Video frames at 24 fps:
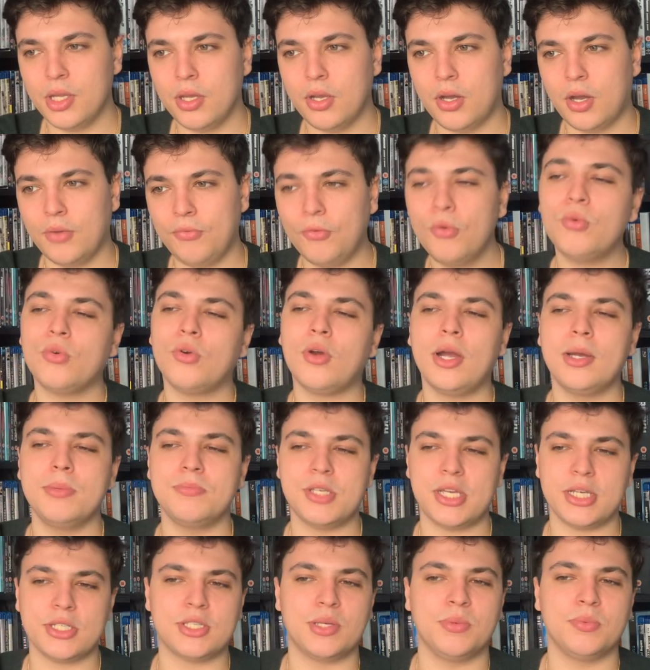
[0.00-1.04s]
I thought Graham's
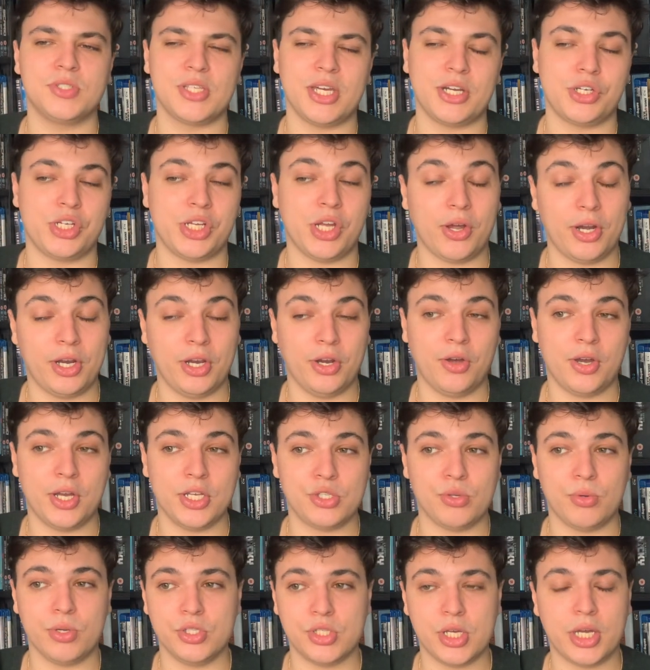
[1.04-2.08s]
exit was actually kind of nice,
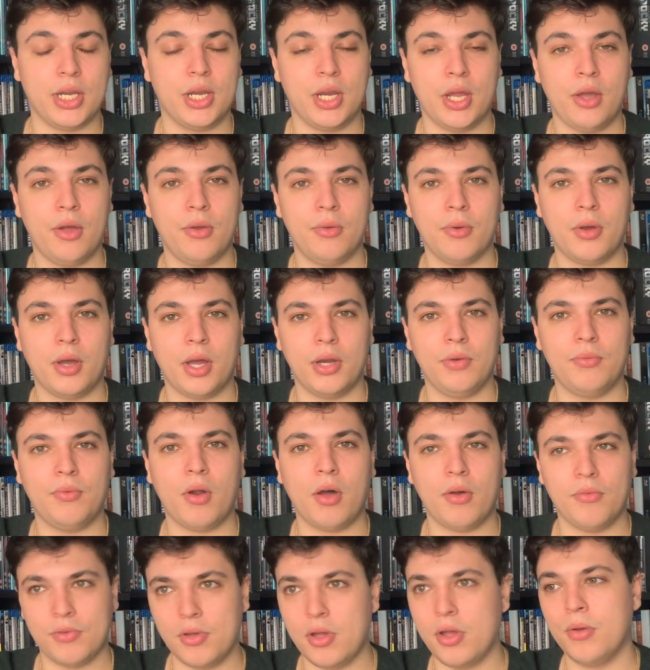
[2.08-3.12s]
where he's like, no, I'd
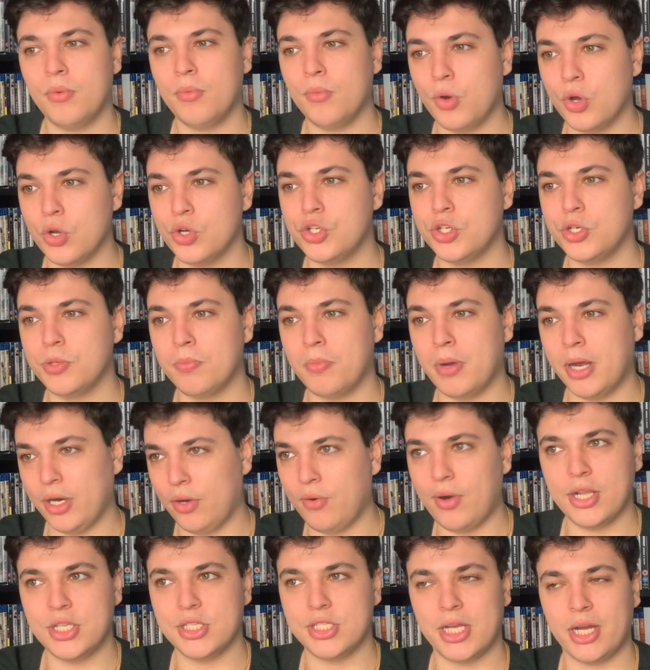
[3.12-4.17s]
rather watch my
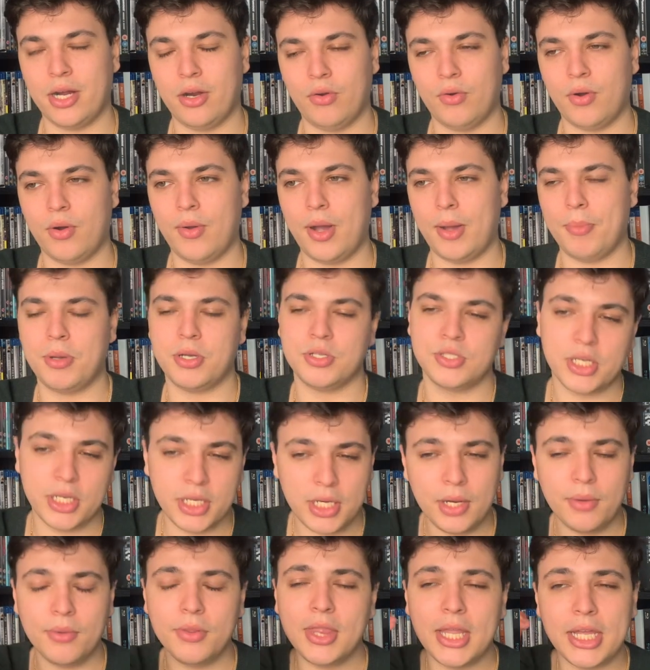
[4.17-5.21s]
grandson grow up. I was like, you
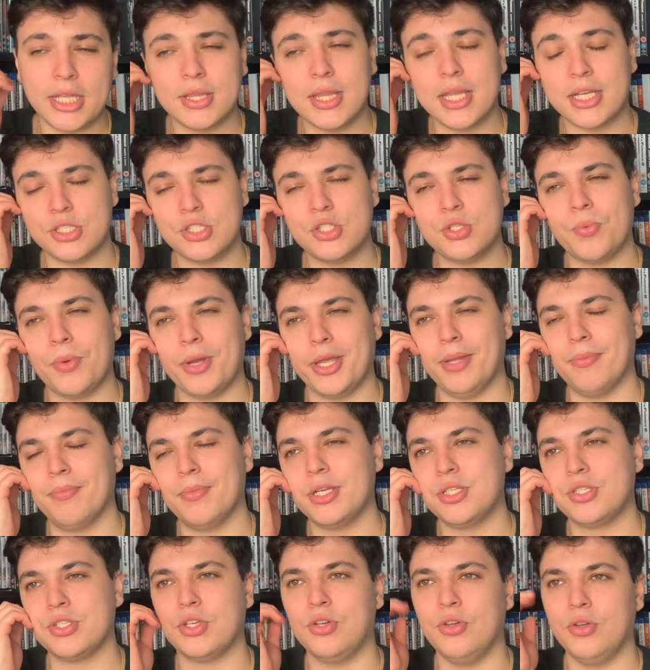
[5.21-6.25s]
know what, that's sweet,
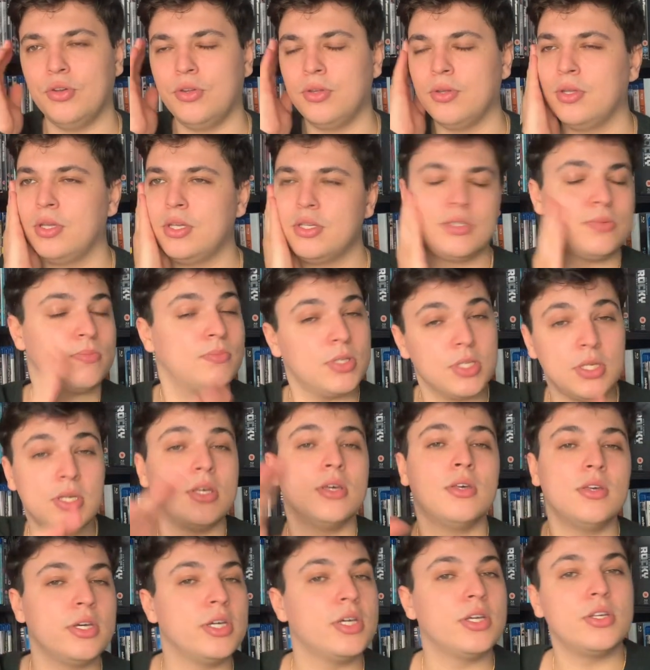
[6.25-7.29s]
that's good.
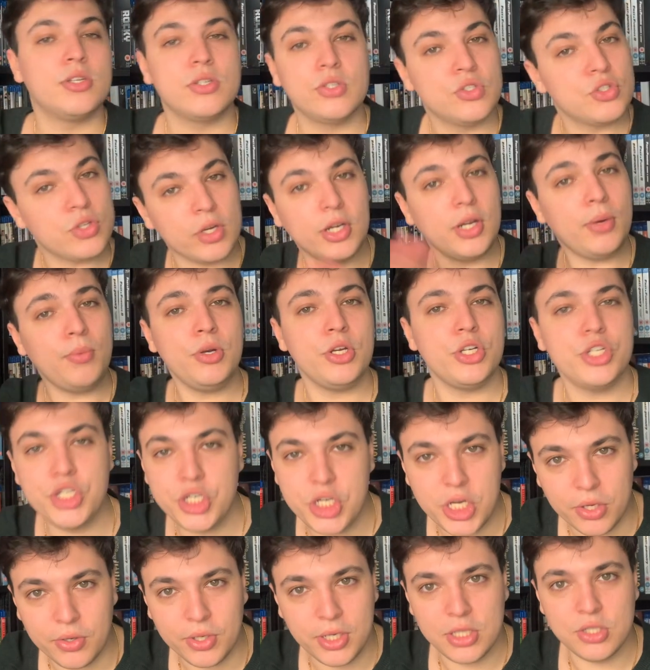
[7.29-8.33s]
So I don't want to
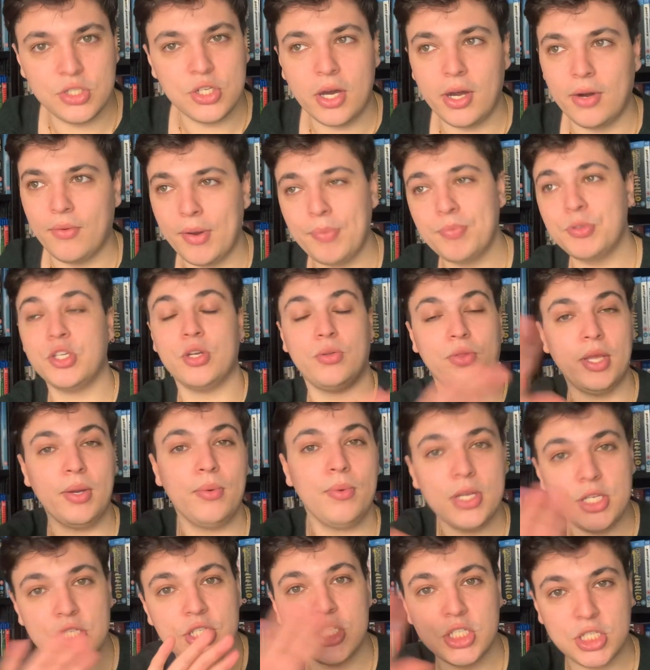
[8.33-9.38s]
shit on the entire episode. There
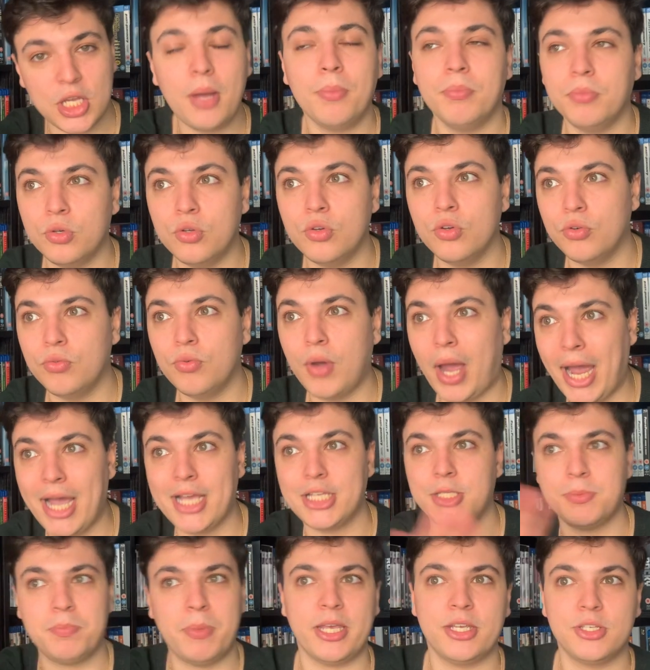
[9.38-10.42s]
is some good
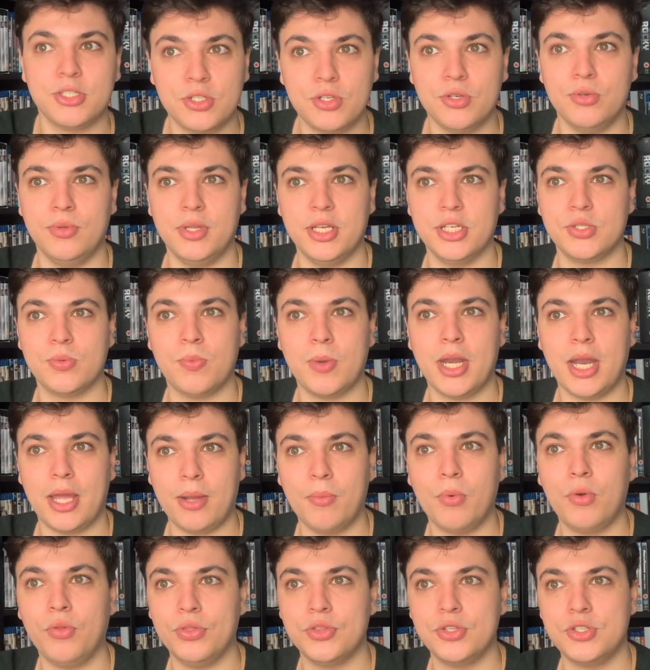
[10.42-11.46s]
aspects to this when they
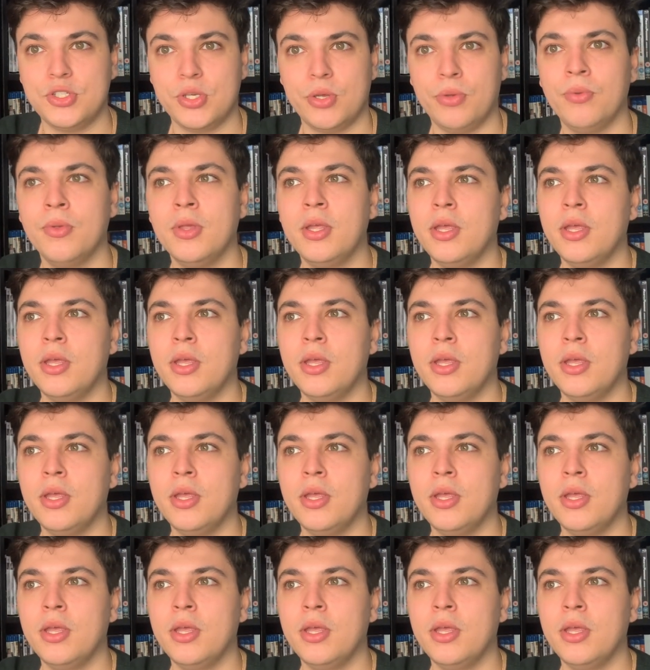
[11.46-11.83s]
want to.